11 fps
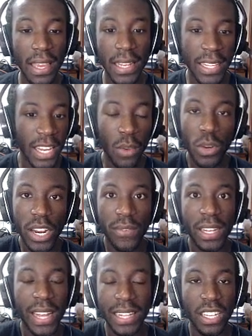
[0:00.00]
it wouldn't
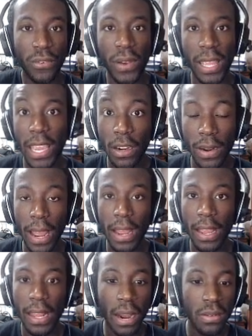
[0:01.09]
even connect to the fucking internet.
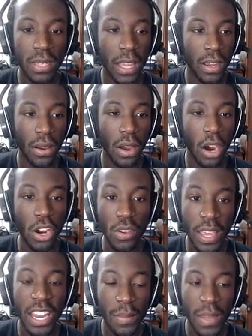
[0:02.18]
And I was like, are
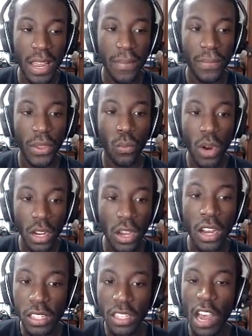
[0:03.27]
you kidding me? We're
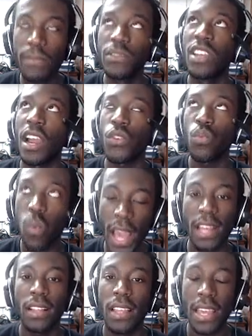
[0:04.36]
hooked up
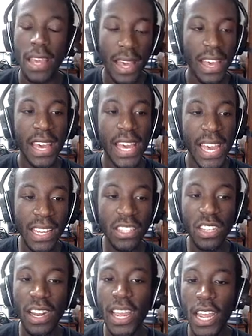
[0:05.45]
directly
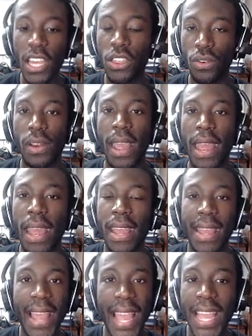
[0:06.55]
into the Ethernet,
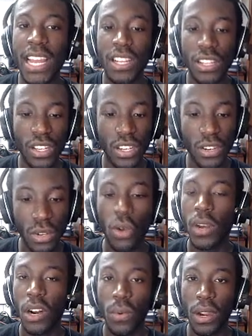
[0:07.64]
and you
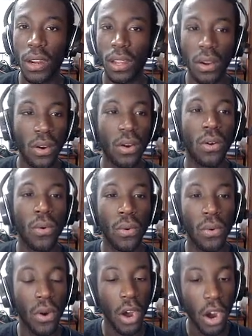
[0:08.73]
don't want to work.
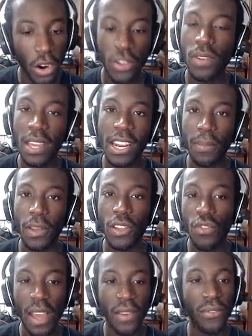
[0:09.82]
Are you kidding me?
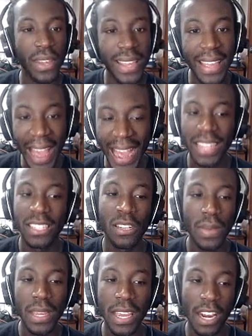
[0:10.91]
You have got
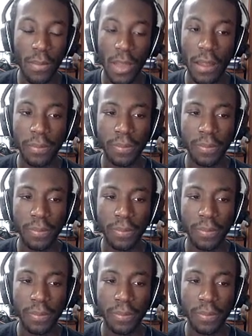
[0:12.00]
to be kidding me.